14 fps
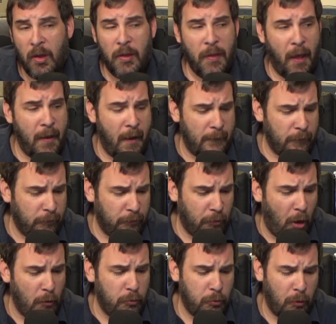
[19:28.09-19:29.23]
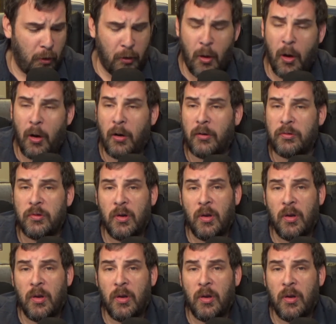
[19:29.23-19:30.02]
they have a software called